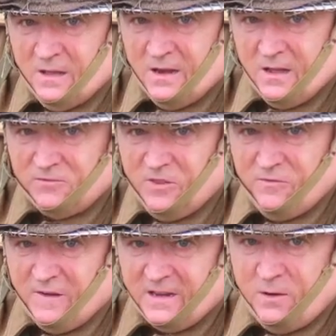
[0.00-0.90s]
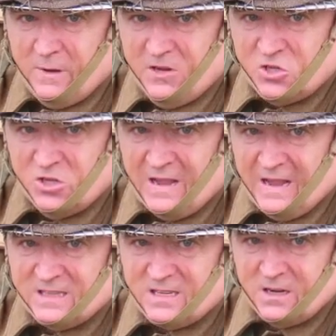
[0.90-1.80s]
and after the evacuation
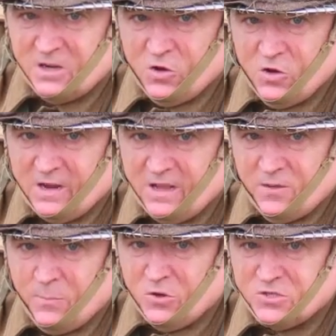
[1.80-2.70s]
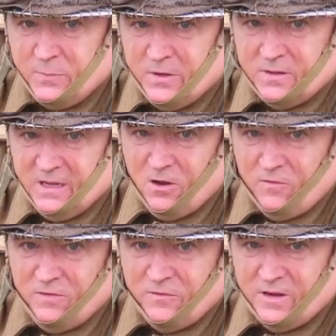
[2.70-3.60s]
at Dunkirk and the possibility
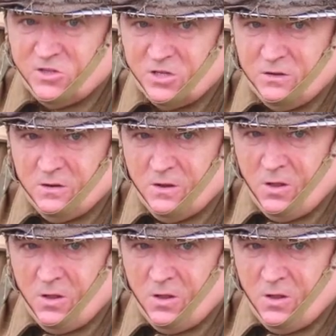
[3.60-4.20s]
of invasion,